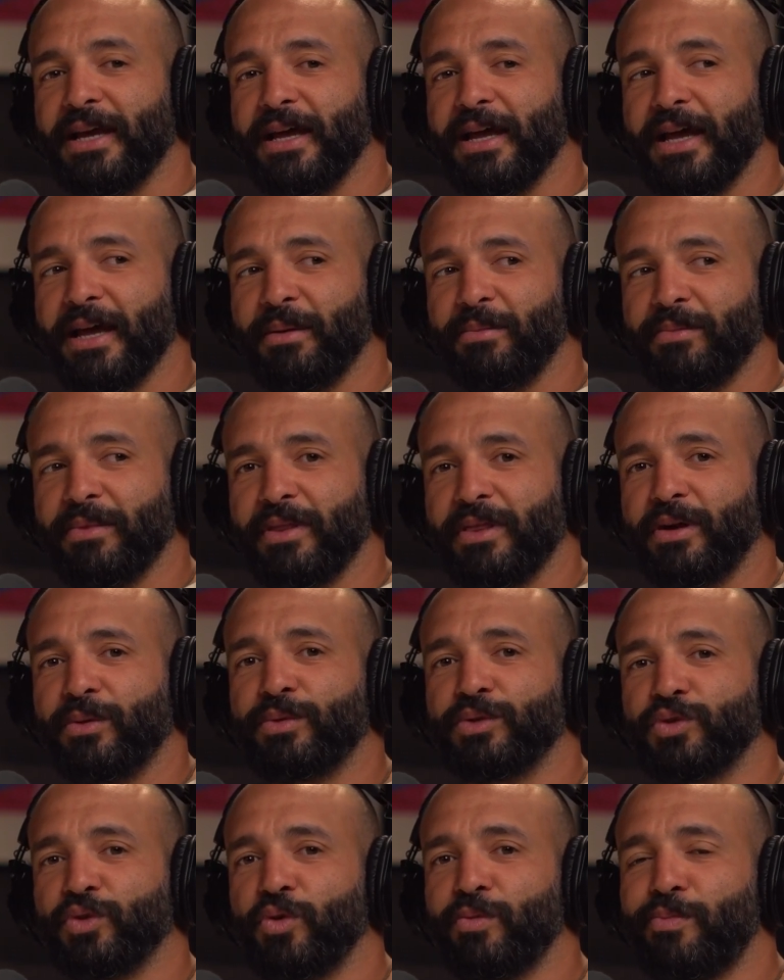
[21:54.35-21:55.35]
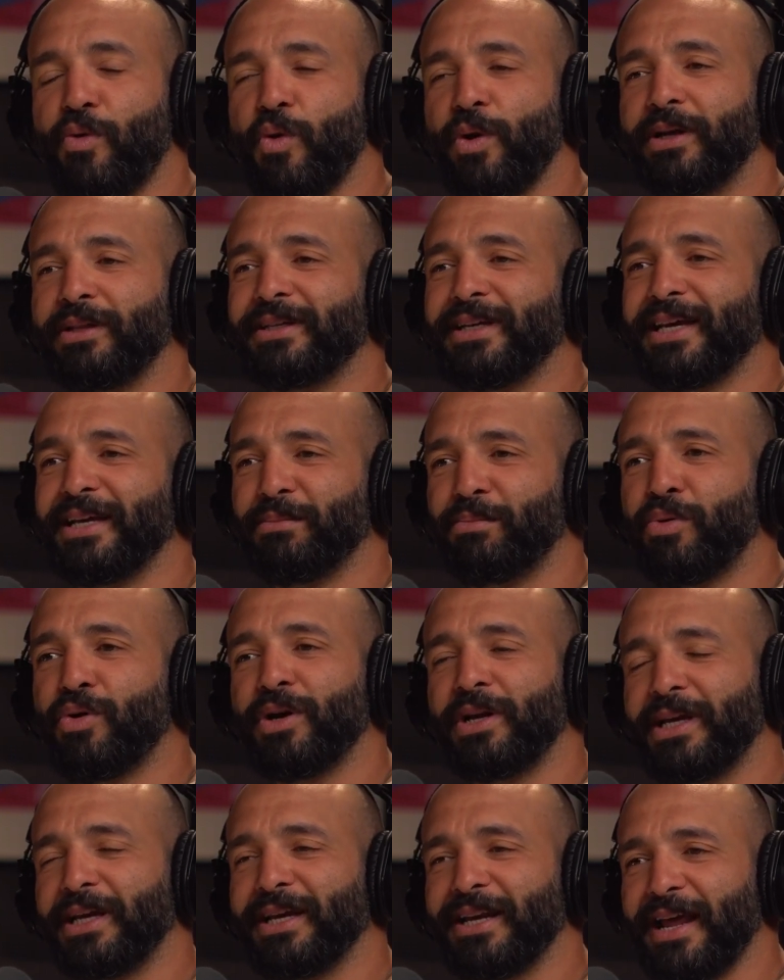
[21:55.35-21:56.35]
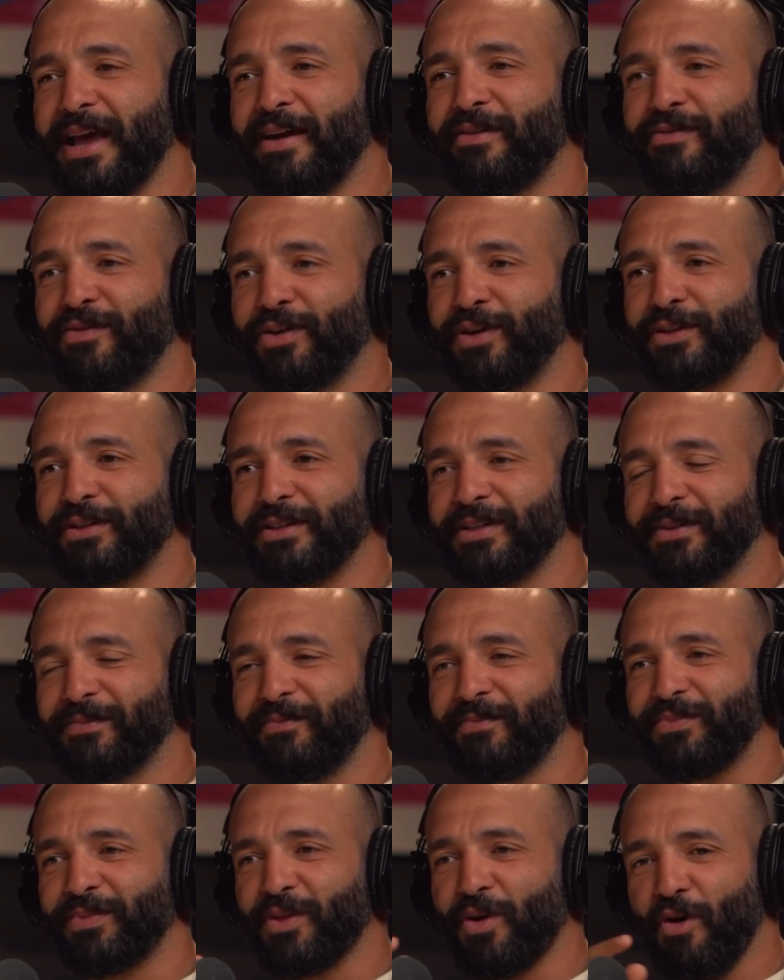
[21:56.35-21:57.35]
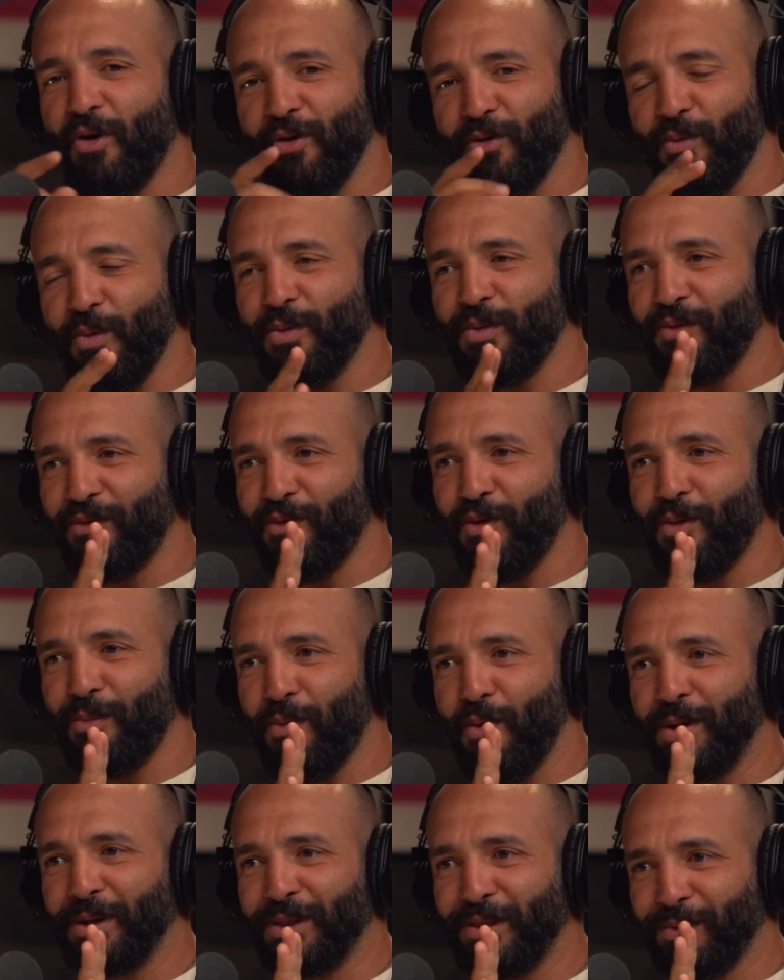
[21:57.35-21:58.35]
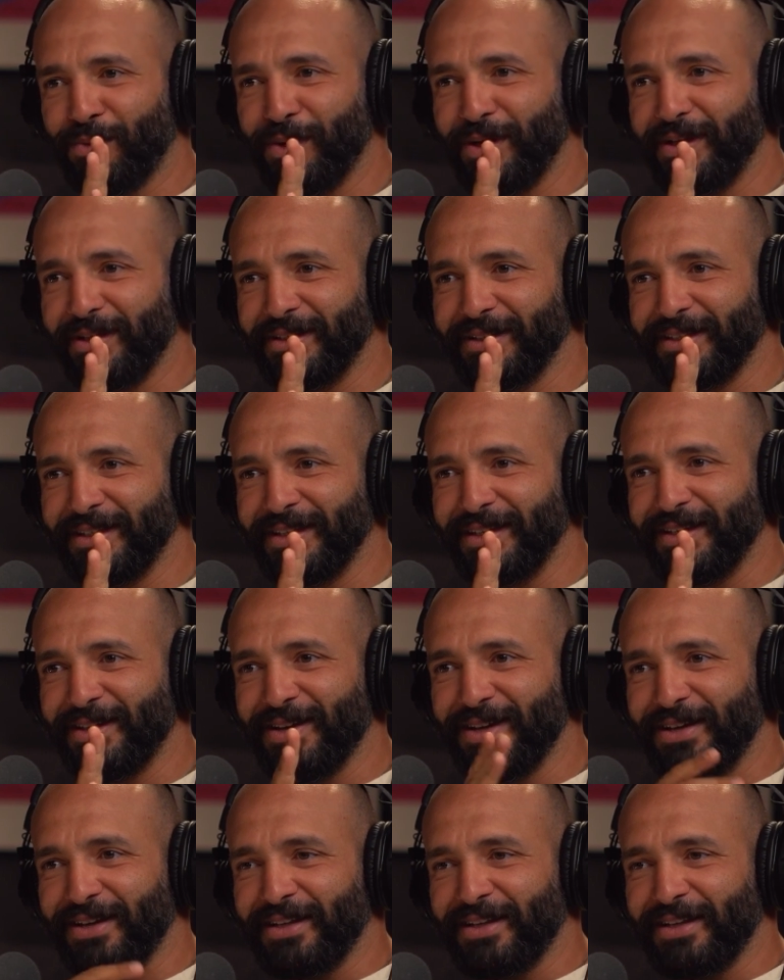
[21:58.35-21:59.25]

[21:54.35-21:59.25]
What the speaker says: there was no point in putting in effort on 104.3.